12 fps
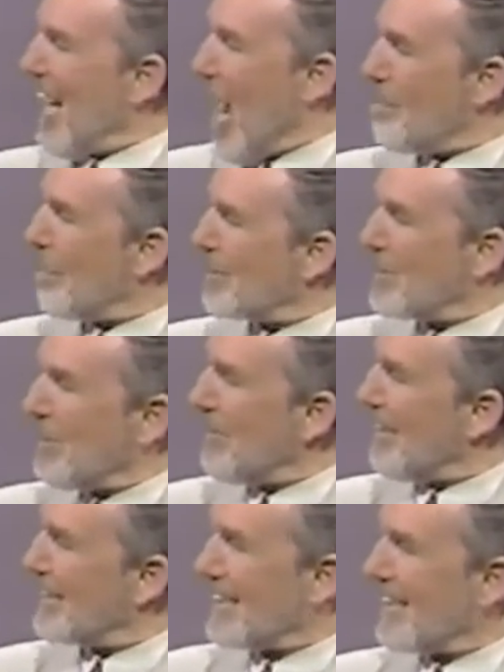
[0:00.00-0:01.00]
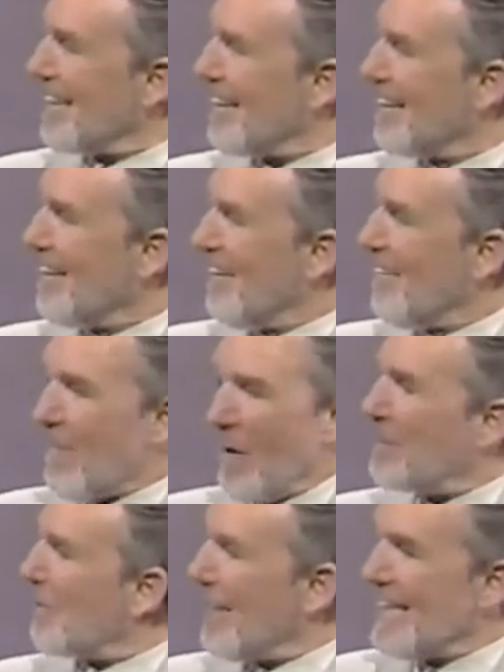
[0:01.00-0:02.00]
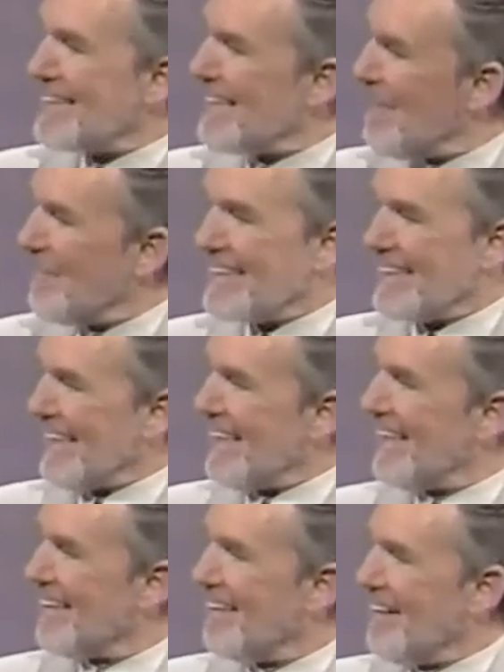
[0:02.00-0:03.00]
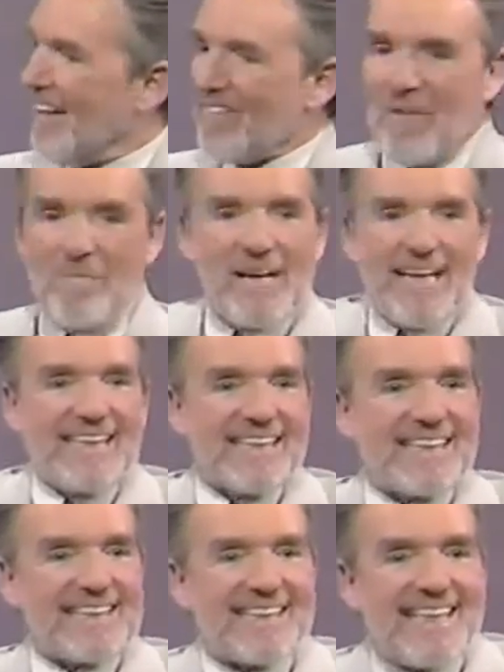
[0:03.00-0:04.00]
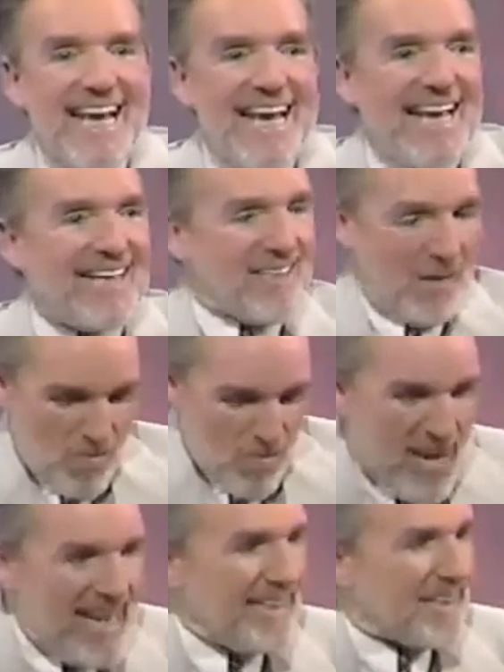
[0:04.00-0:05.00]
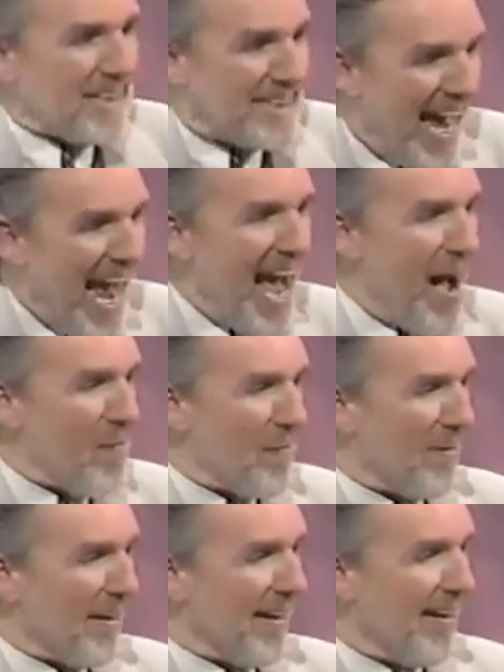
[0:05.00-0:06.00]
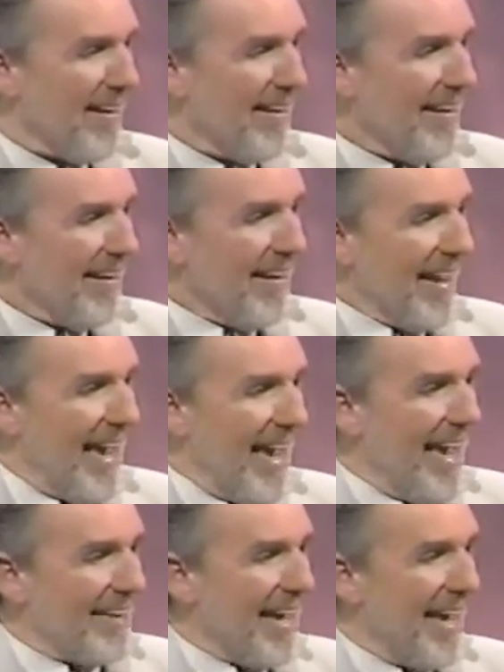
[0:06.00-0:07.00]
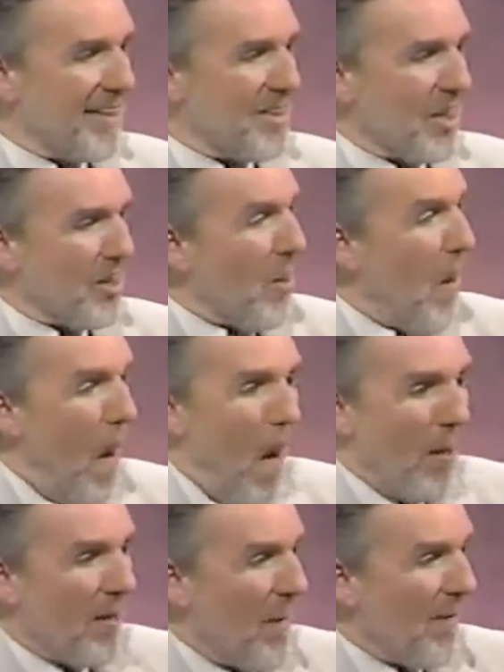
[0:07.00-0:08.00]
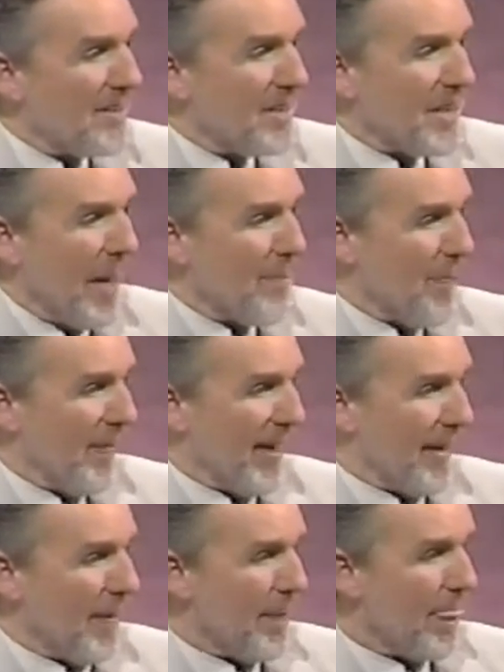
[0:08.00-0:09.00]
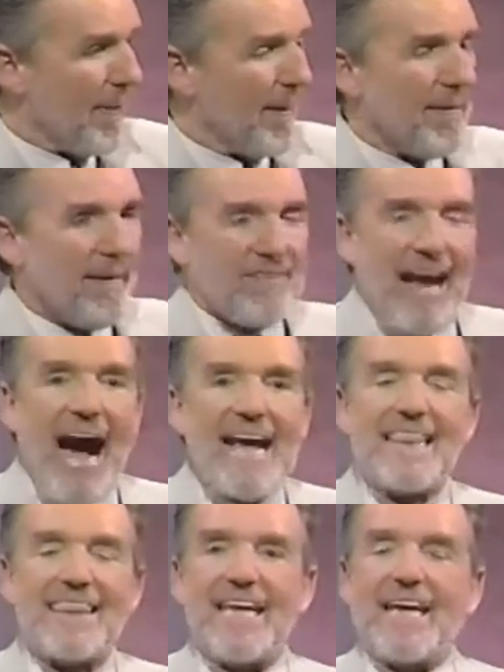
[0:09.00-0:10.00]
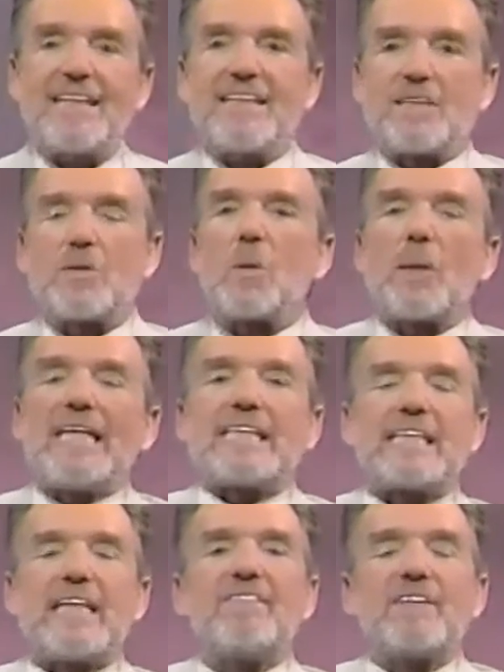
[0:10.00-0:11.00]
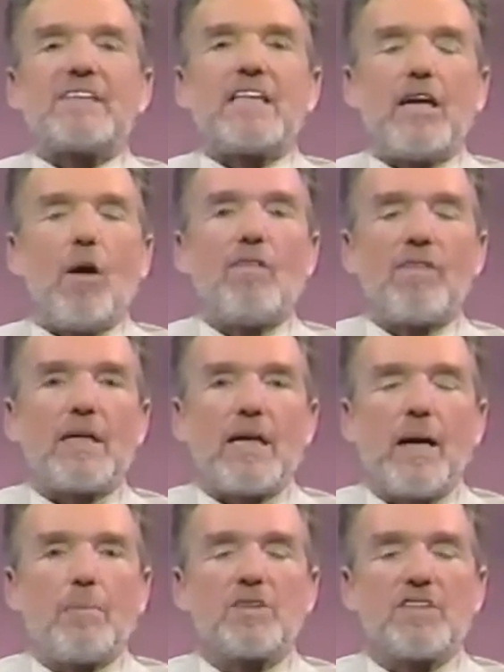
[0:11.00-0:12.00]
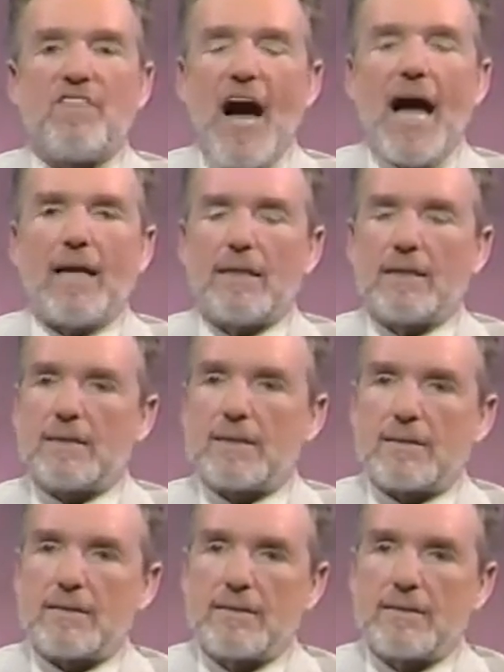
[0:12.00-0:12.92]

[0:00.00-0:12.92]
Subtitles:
opportunity for creativity, for me to see, to reach down and to call on something. See, I think that creativity overcomes violence.